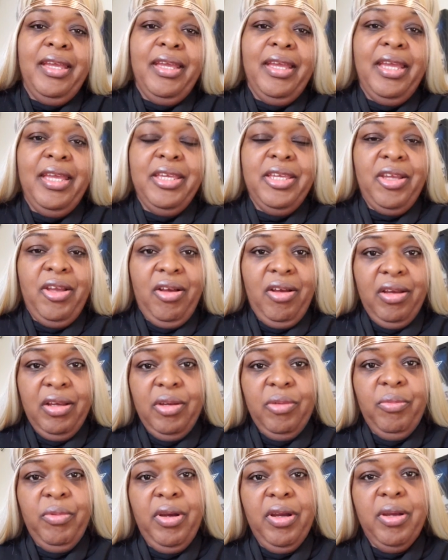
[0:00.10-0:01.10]
Hey y'all,
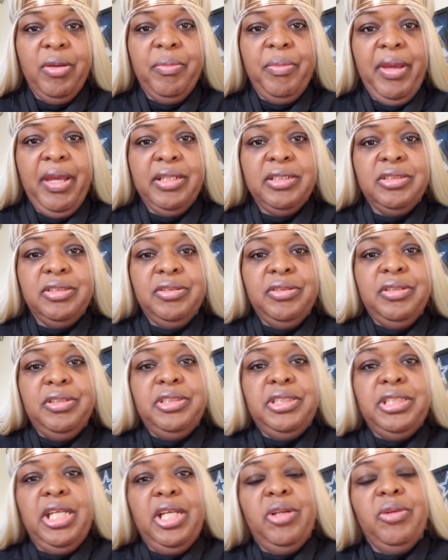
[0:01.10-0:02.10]
and welcome back to the
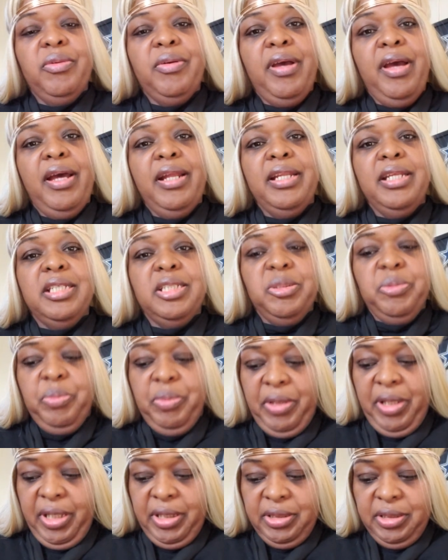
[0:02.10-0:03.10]
channel God has
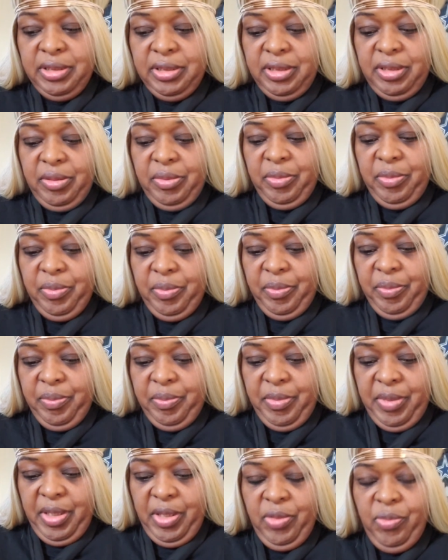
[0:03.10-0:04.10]
blessed
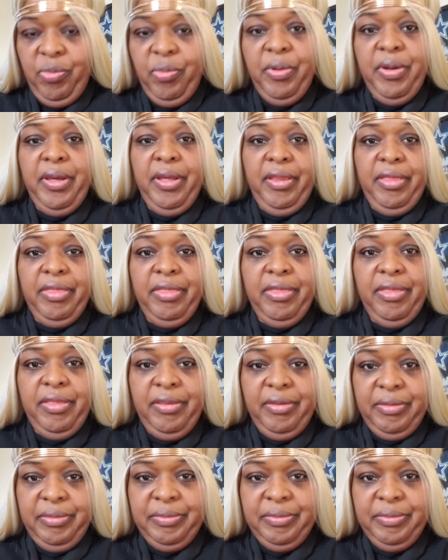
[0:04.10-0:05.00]
me with.